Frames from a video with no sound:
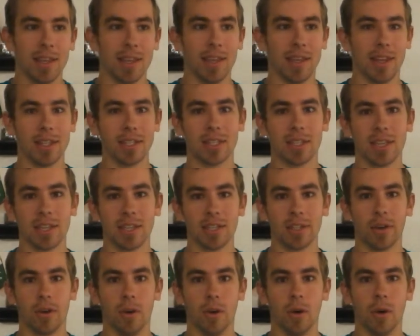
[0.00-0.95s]
And I actually got to
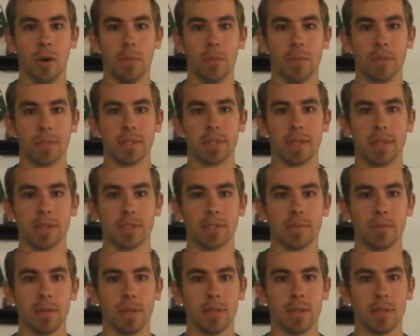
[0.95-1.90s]
go home this
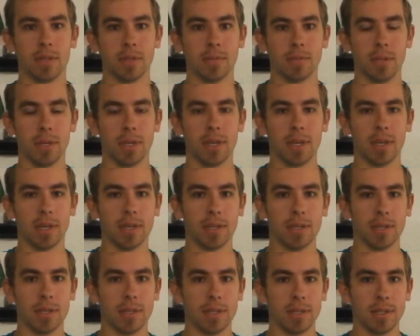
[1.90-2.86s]

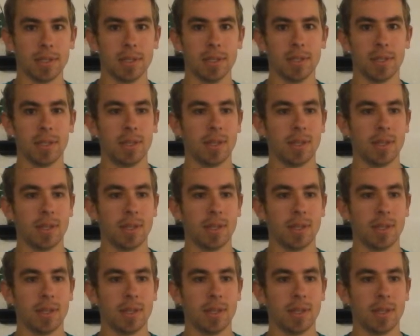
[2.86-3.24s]
weekend, and